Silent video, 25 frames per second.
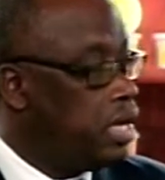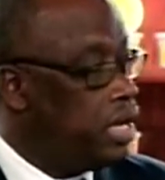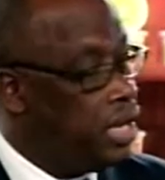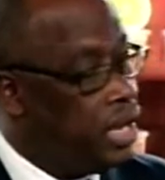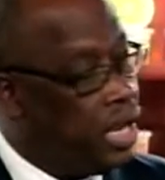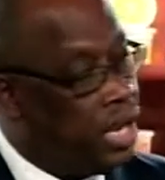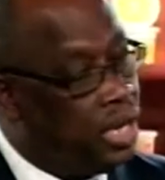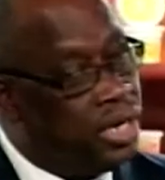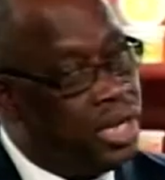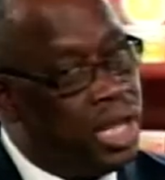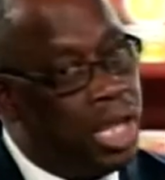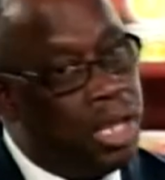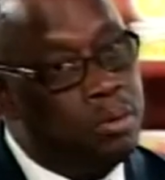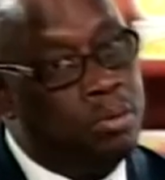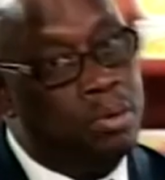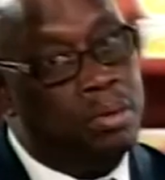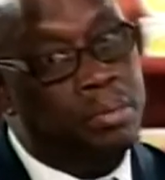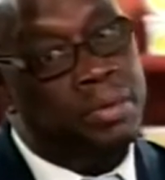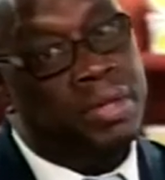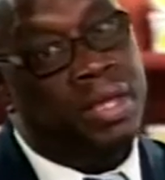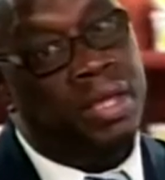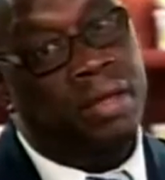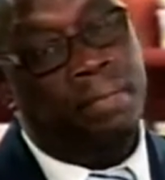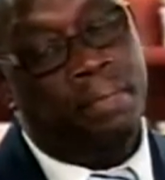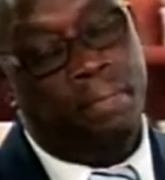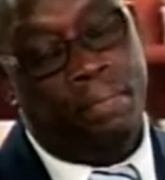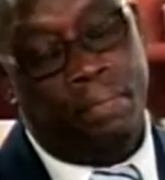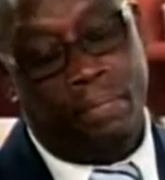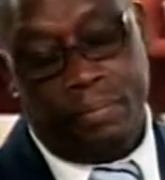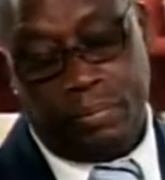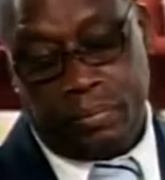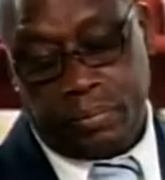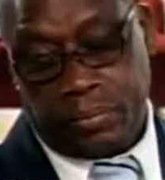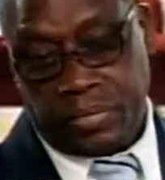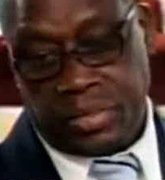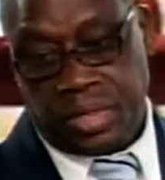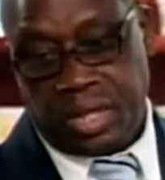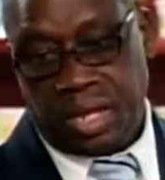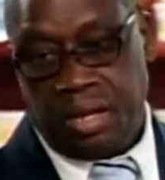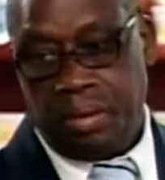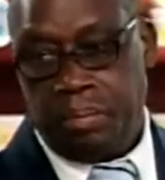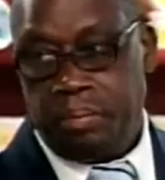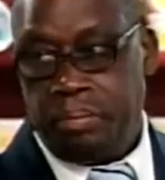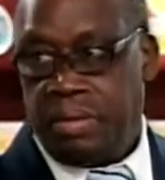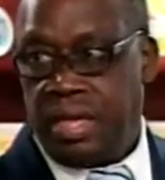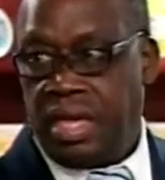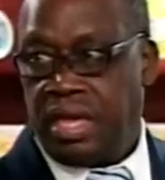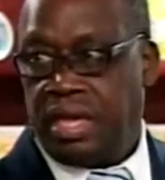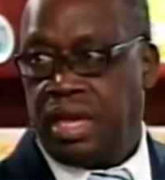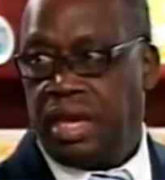And I will be
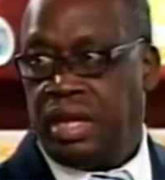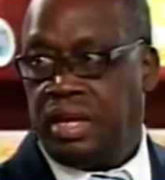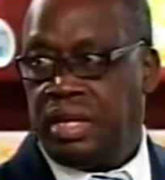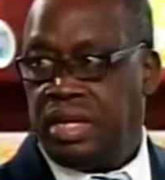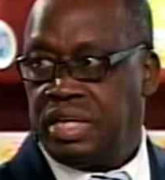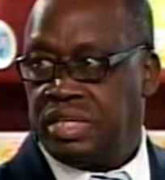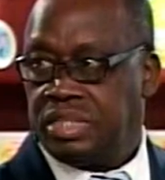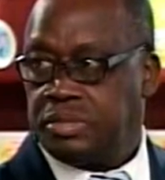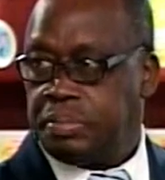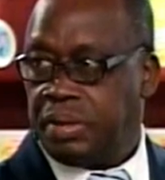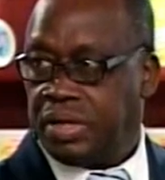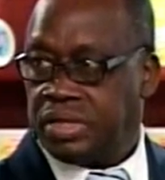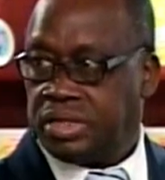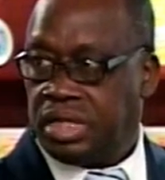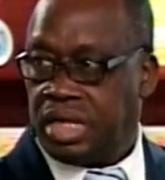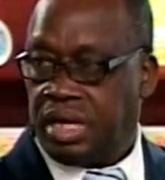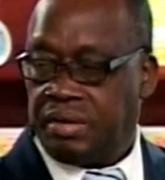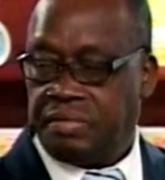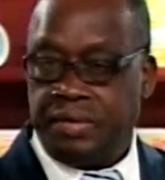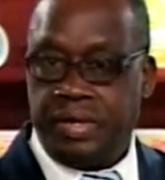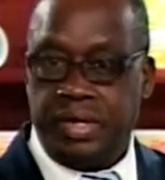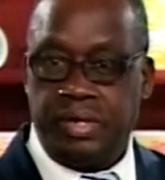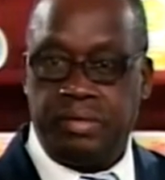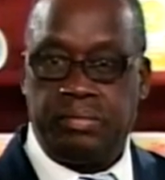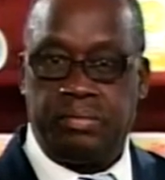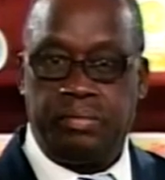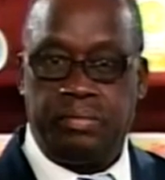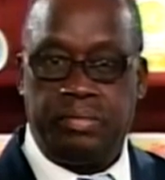making a special effort